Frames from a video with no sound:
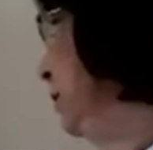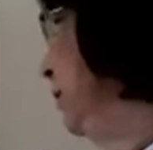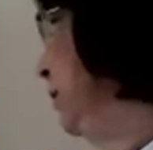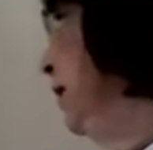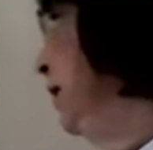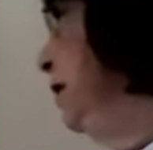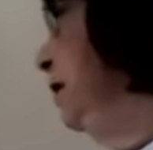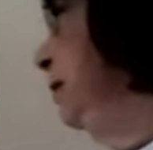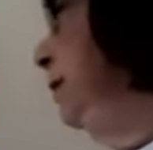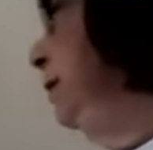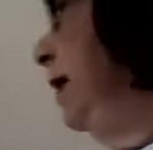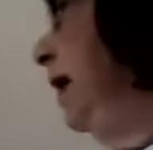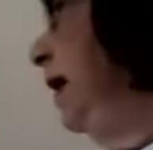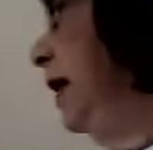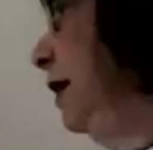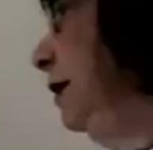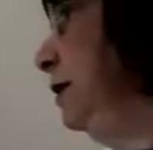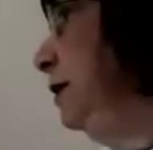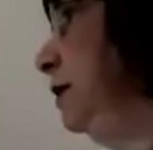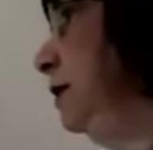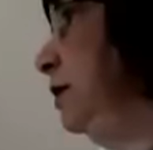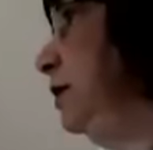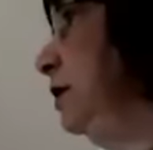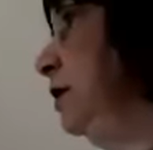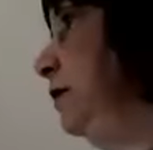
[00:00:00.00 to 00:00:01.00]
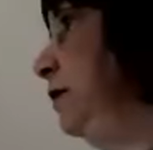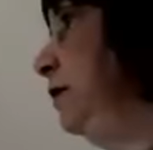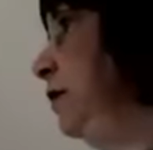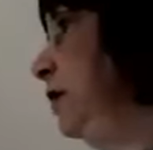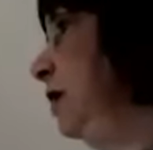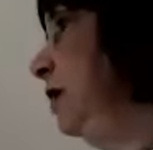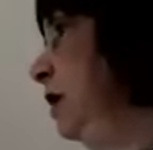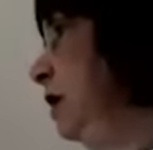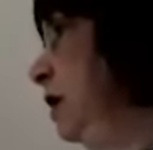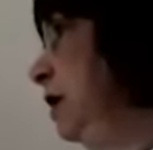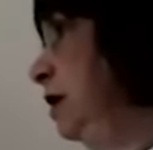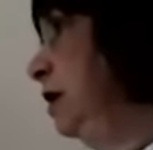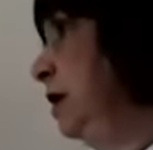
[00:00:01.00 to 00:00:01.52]
be the positive.
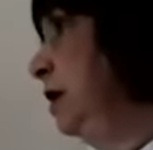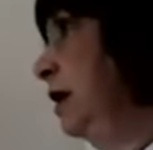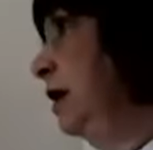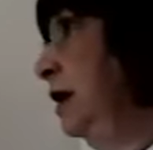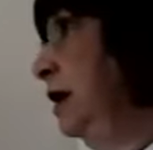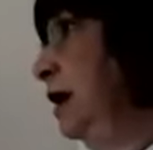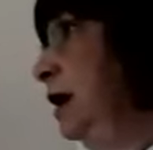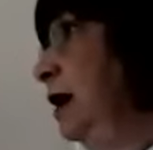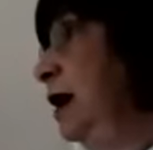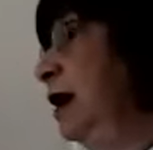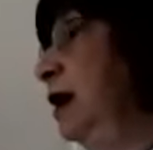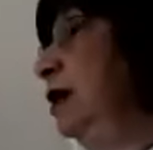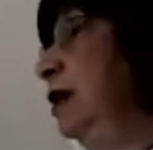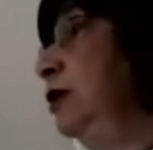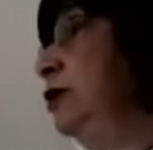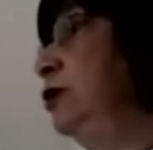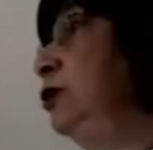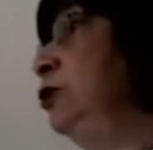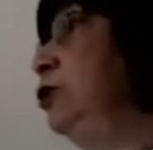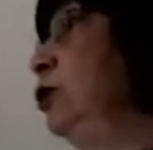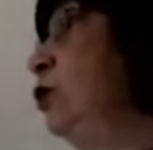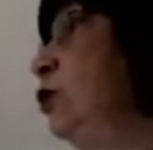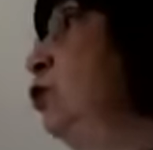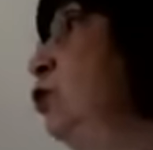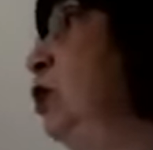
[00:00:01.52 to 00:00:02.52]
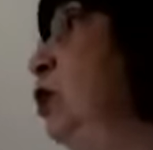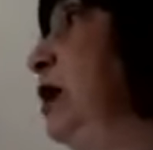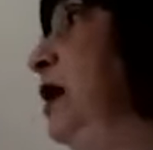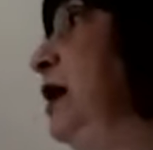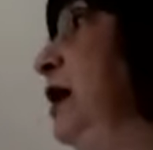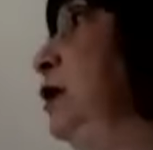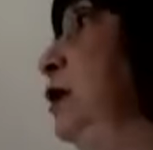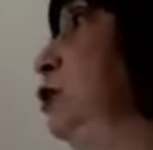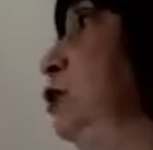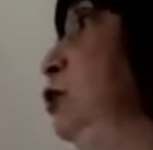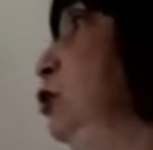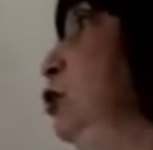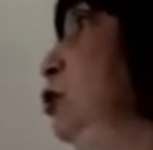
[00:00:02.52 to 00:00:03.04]
So what I
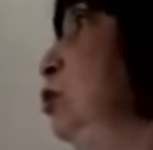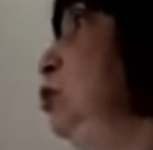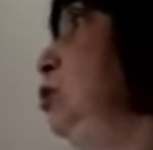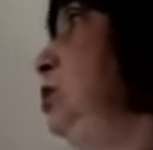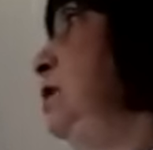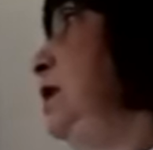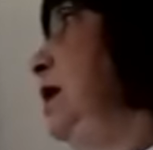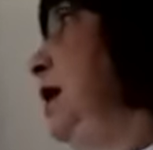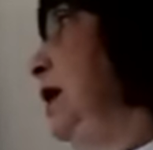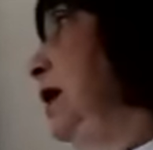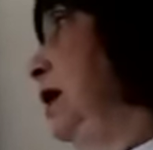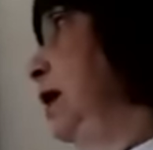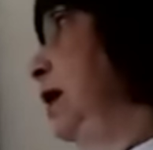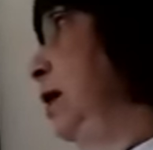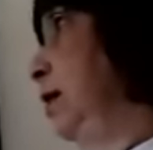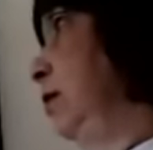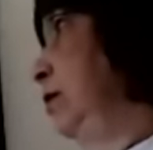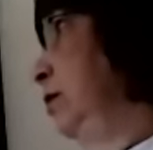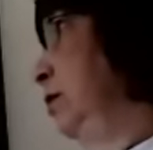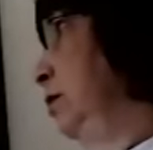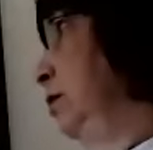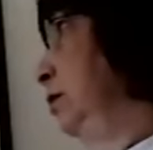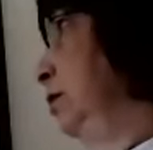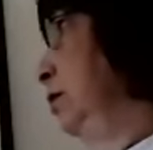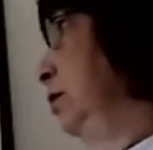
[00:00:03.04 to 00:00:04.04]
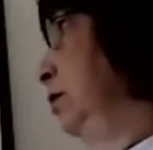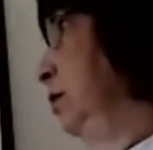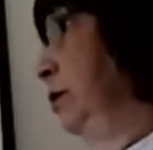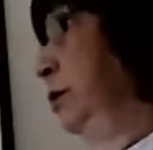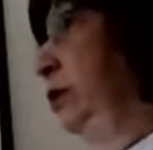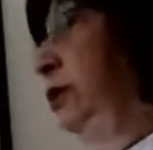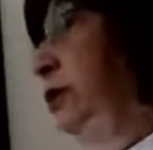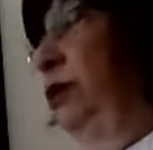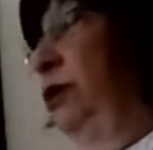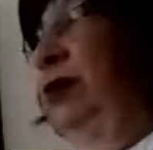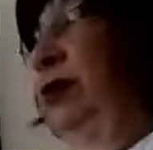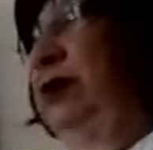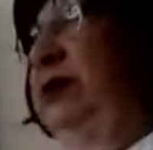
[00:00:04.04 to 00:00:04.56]
do now,
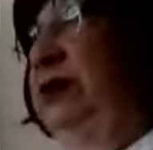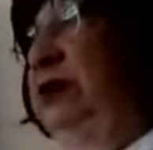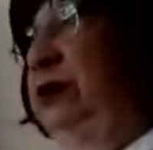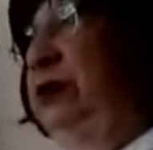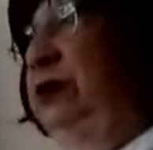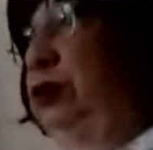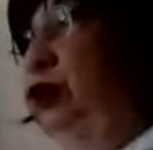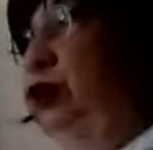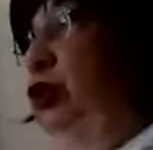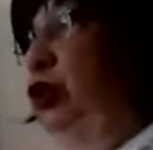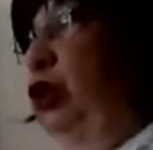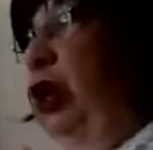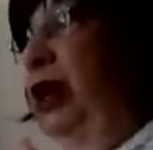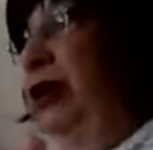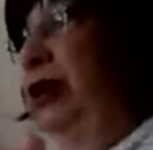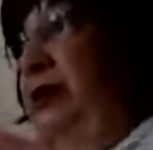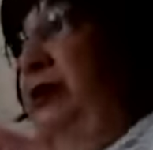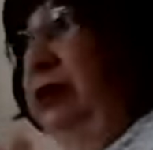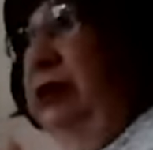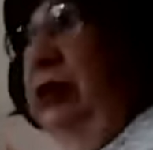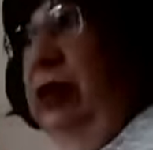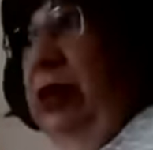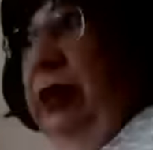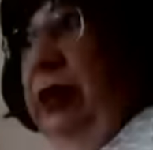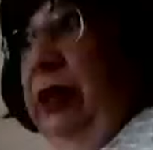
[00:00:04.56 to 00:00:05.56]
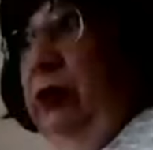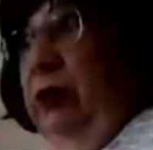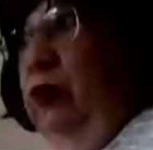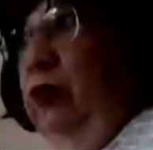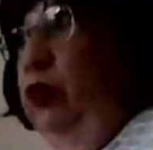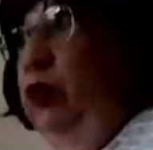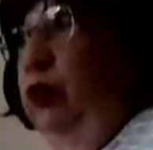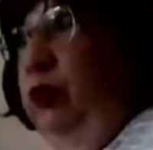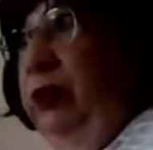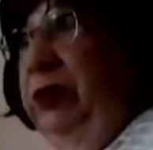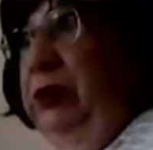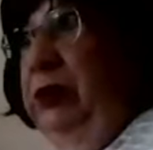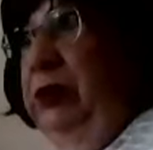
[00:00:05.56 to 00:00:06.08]
so this is just like
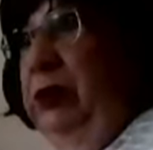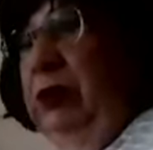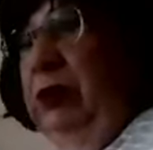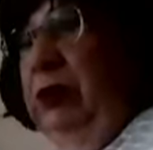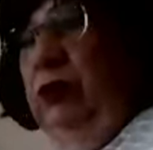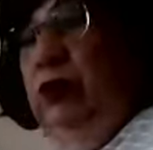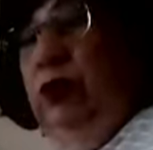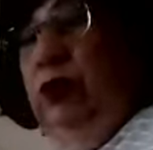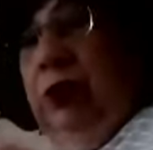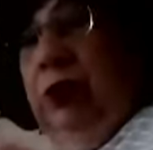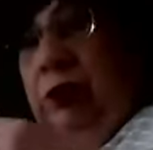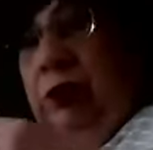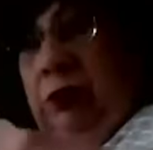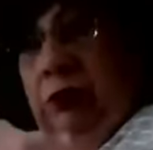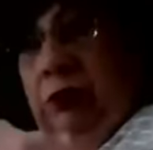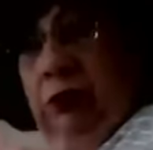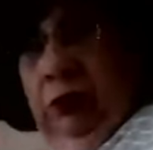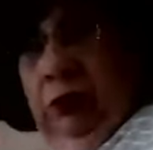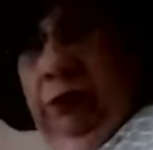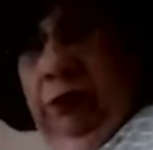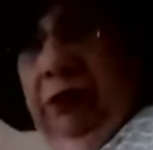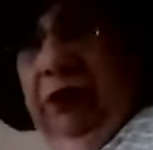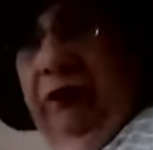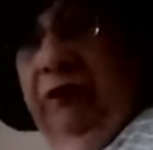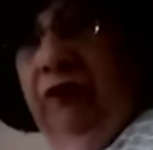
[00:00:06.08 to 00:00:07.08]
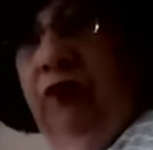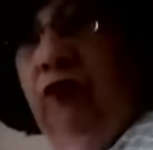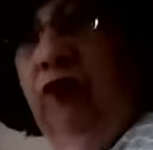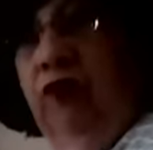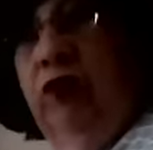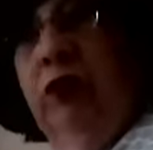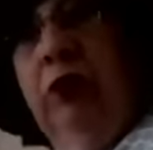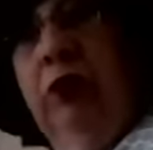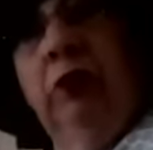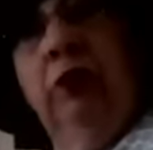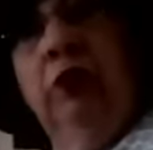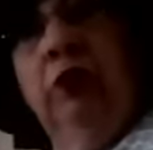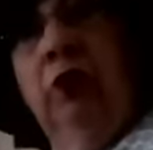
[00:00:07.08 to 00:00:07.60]
what we did
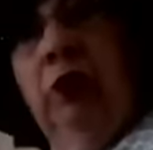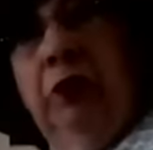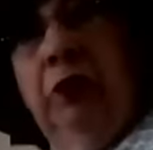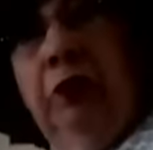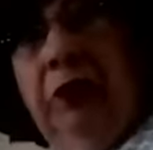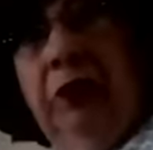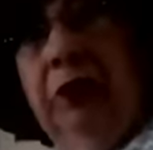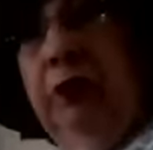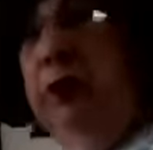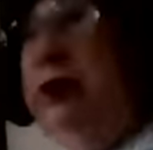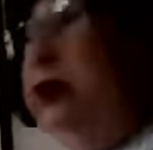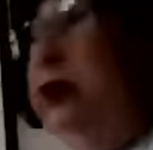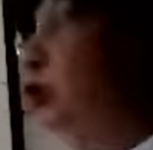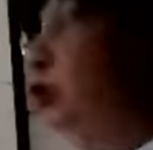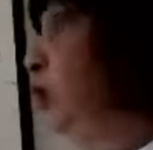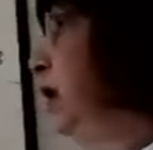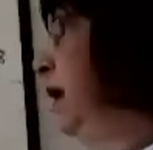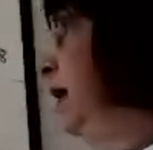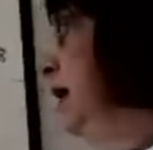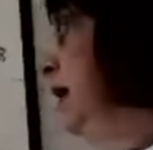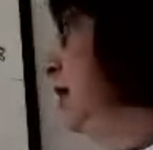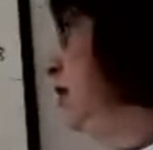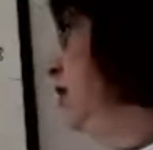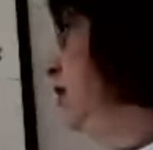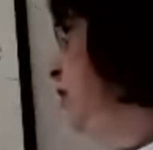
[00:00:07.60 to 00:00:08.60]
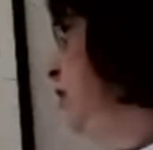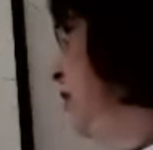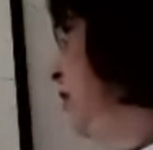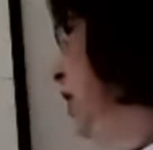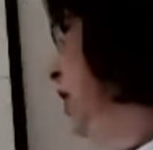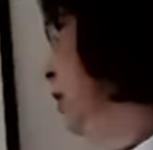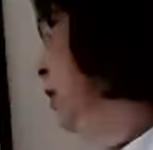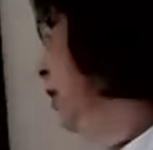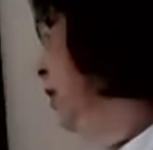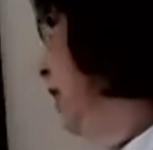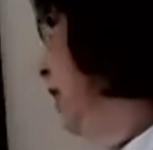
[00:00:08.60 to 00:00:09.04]
before when we were trying to figure